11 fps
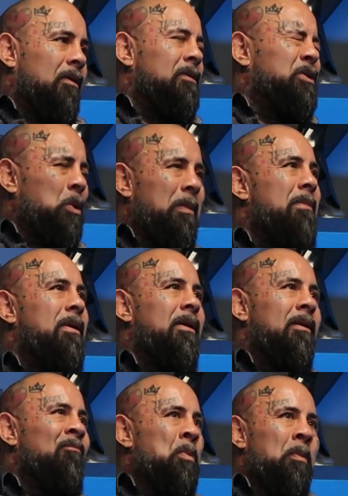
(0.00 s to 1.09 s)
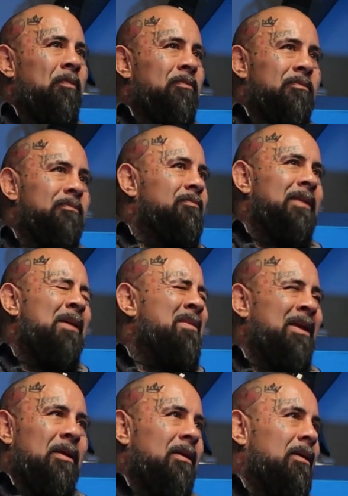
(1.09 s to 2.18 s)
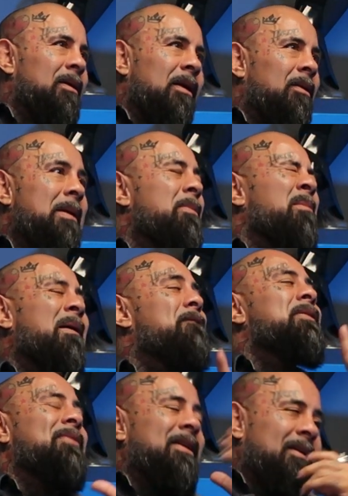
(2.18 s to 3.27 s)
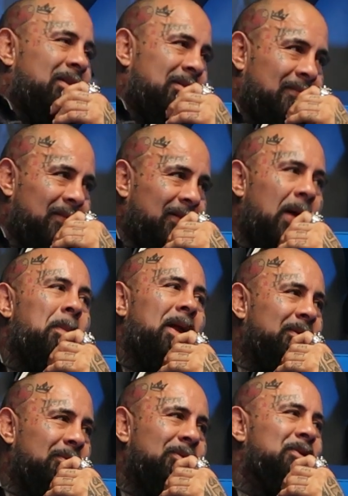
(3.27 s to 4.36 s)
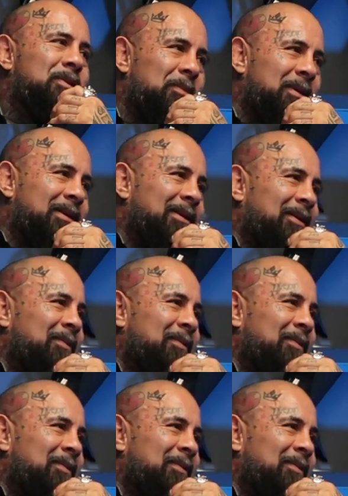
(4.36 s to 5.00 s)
So maybe on my 50th, I might do something.